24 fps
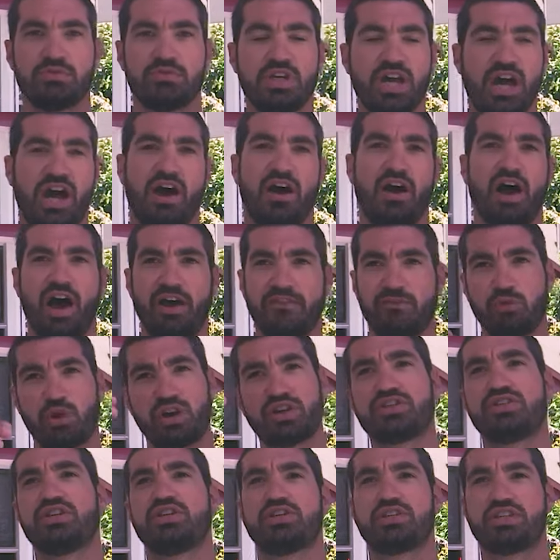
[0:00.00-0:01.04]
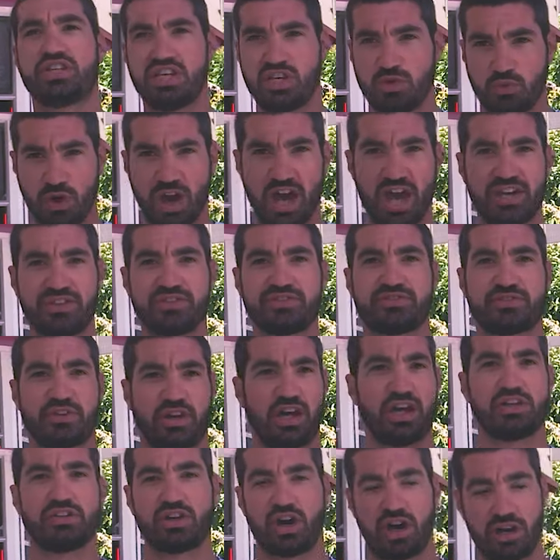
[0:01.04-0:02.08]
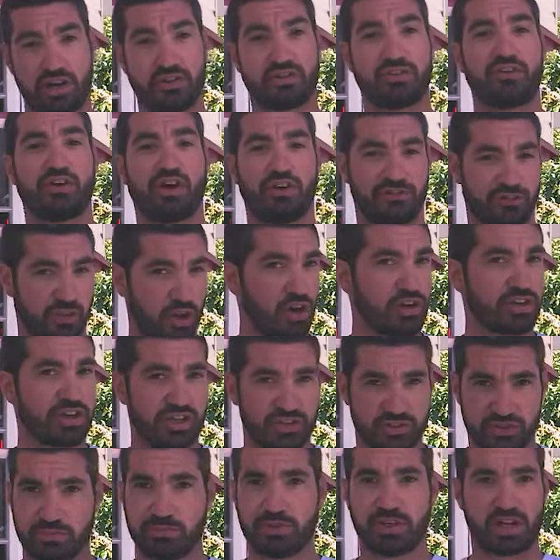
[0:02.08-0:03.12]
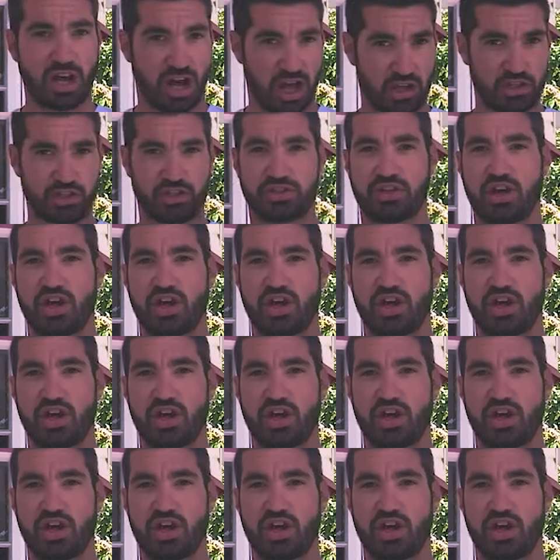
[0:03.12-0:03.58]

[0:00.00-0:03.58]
Yeah, I've worked in Key West. I taught at Florida Keys Community College.